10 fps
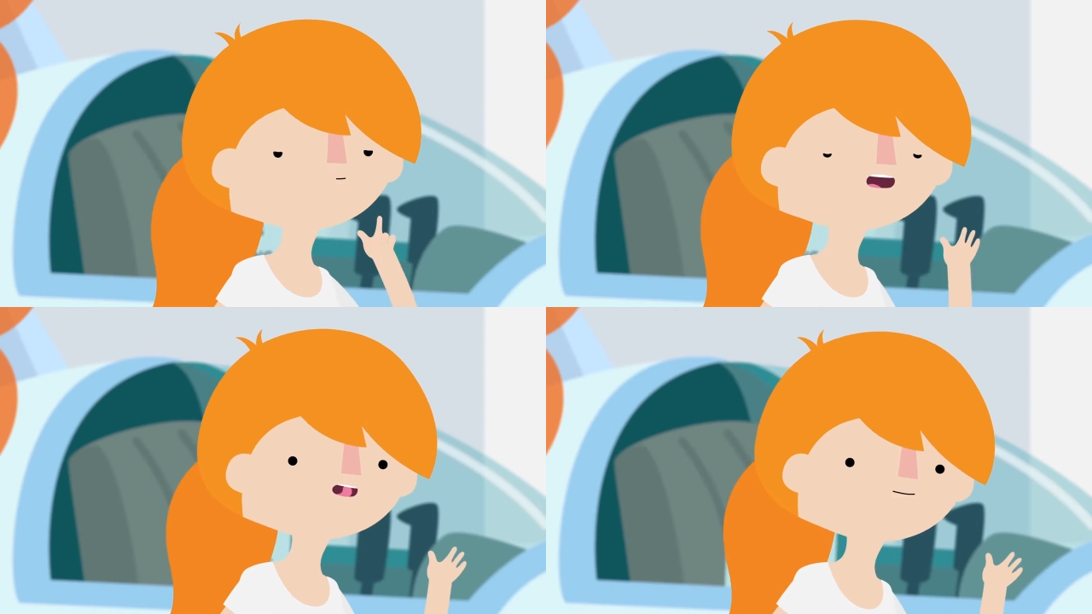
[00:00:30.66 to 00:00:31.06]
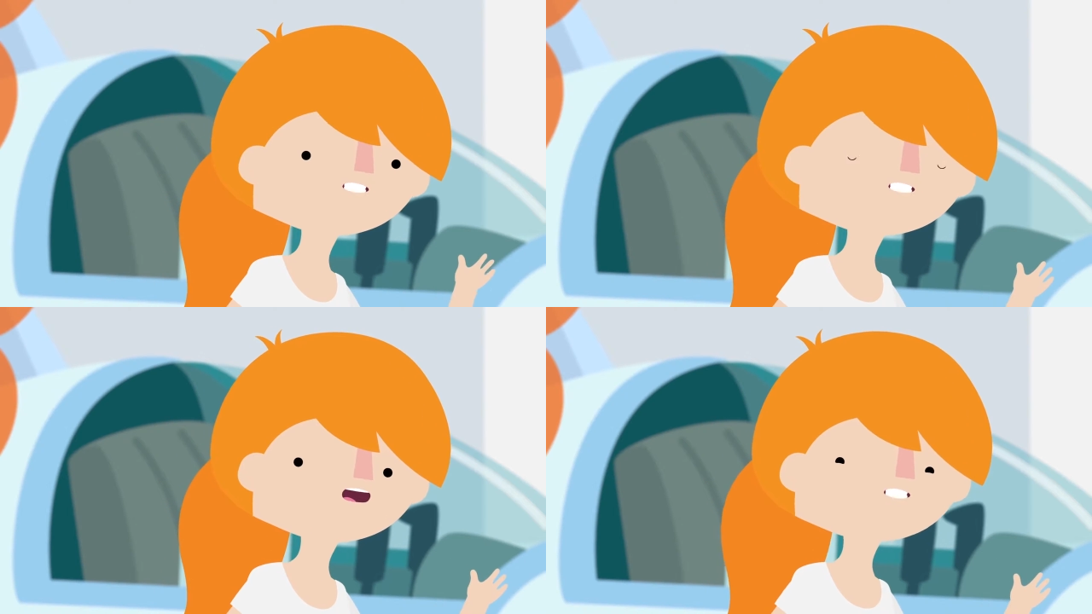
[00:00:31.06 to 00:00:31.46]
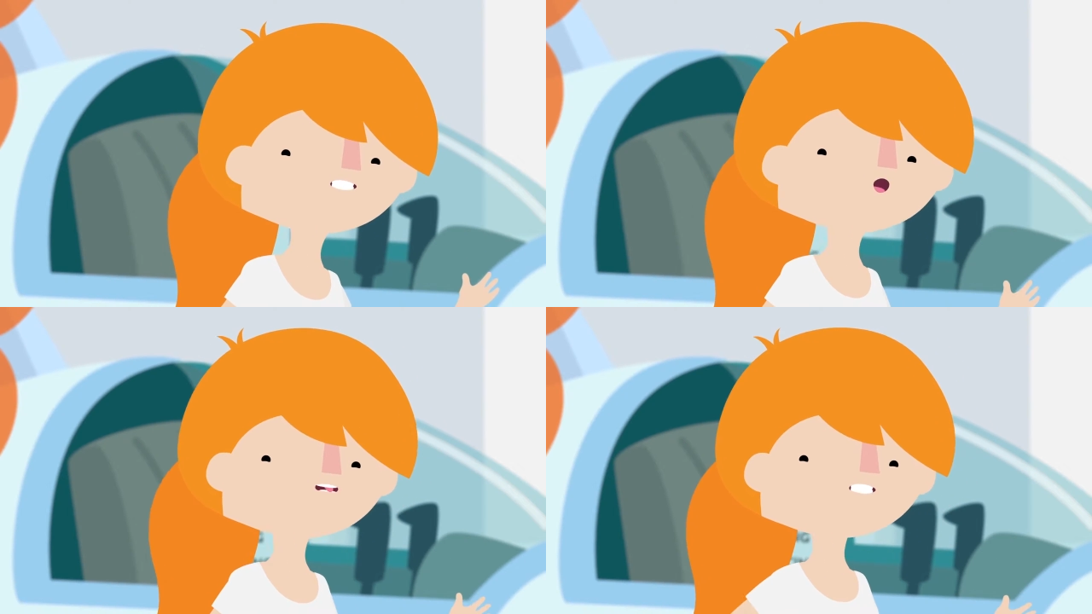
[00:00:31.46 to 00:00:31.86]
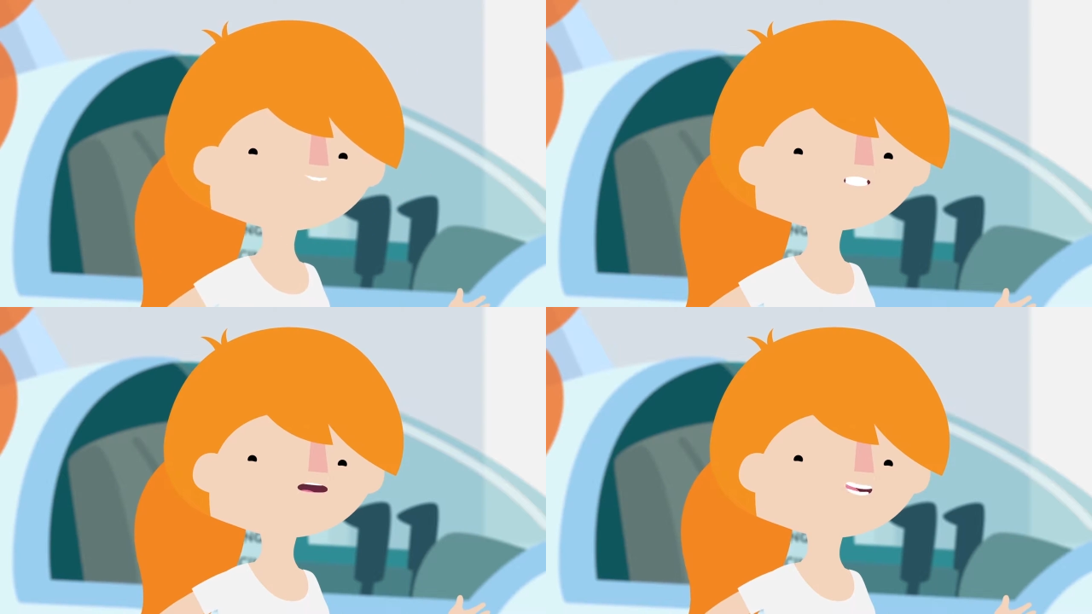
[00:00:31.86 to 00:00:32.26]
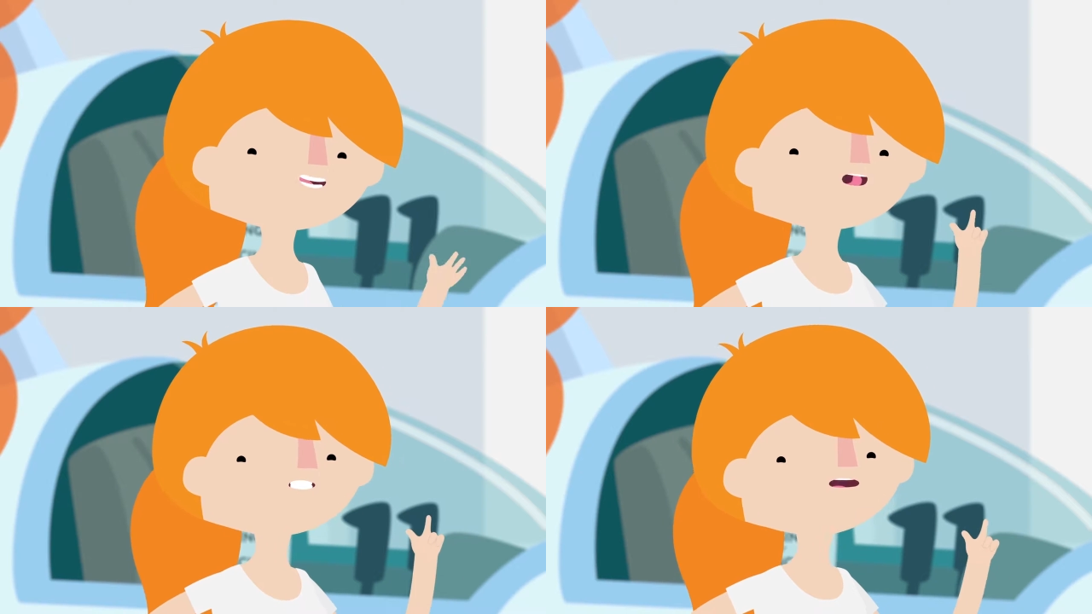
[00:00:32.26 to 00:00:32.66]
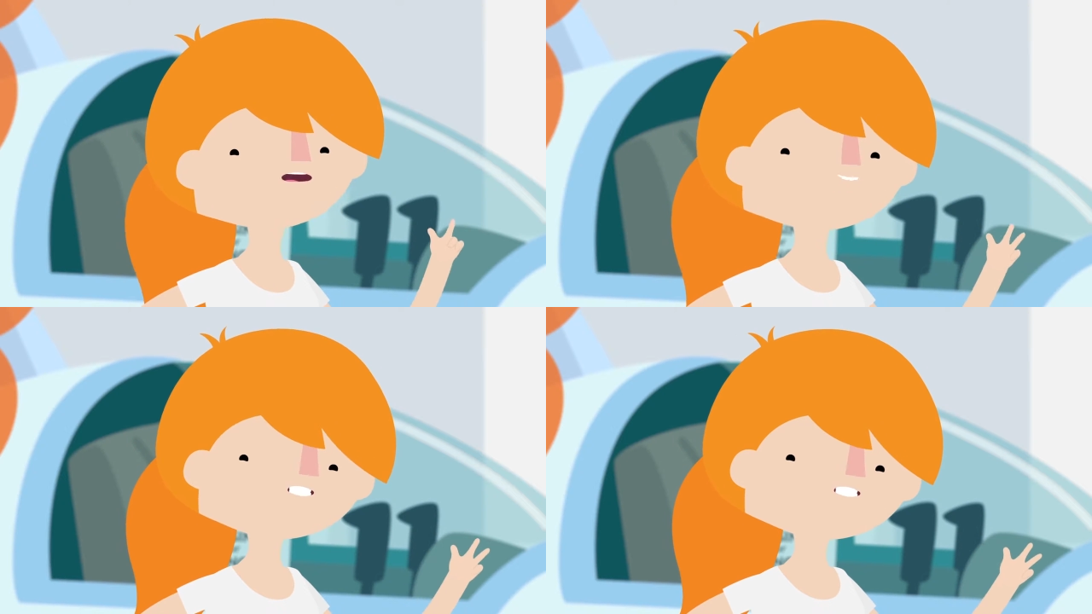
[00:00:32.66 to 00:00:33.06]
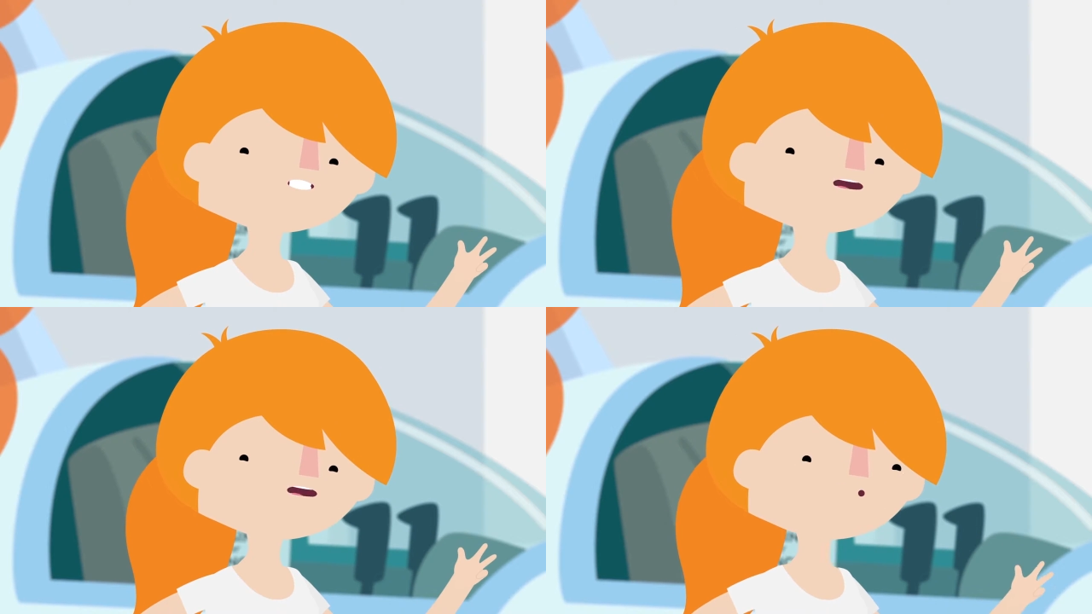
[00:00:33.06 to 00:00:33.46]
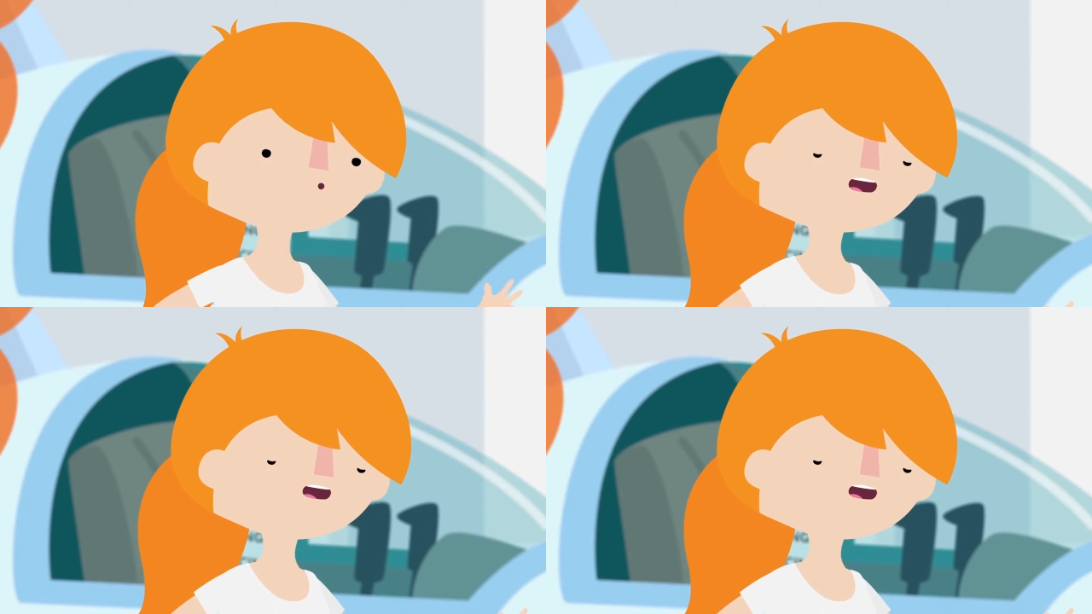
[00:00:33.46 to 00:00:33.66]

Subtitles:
(no speaker visible)